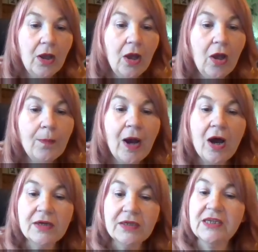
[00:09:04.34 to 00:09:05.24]
Her
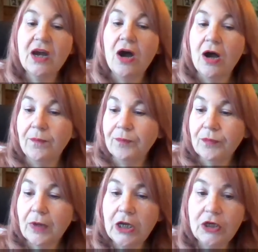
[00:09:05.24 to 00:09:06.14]
parts are
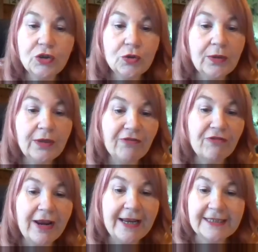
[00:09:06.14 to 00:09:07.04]
Azuli
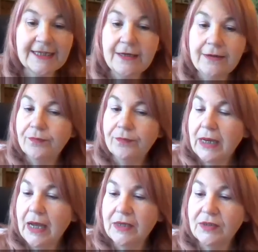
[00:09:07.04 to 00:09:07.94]
Freda,
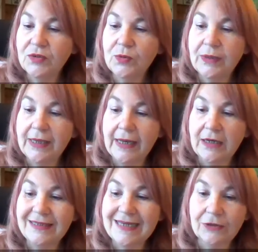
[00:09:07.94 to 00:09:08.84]
Azuli
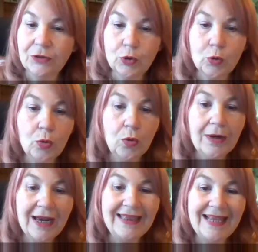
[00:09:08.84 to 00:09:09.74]

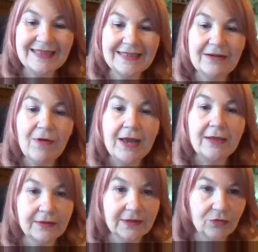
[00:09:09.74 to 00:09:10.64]
Dantor, and La
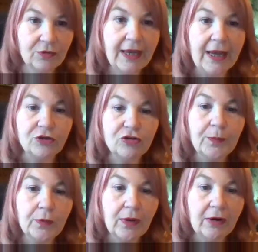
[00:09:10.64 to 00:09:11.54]
Sirene, so yeah,
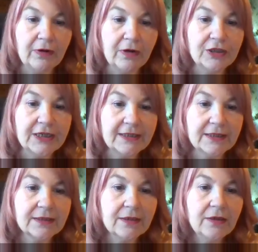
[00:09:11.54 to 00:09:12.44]
triple
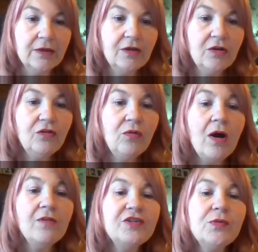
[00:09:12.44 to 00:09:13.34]
goddess.
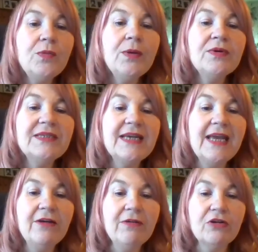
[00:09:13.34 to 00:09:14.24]
Often we will
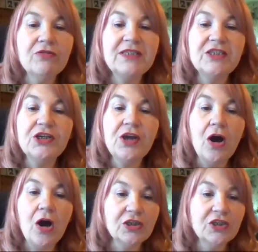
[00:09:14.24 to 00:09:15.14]
see her in Christian
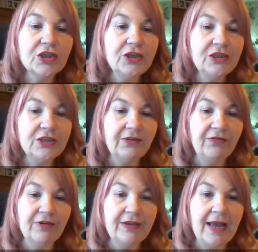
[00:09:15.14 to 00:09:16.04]
art under
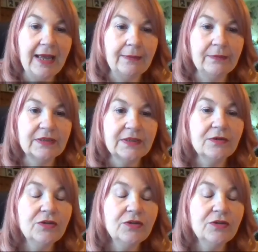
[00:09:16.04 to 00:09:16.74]
different names.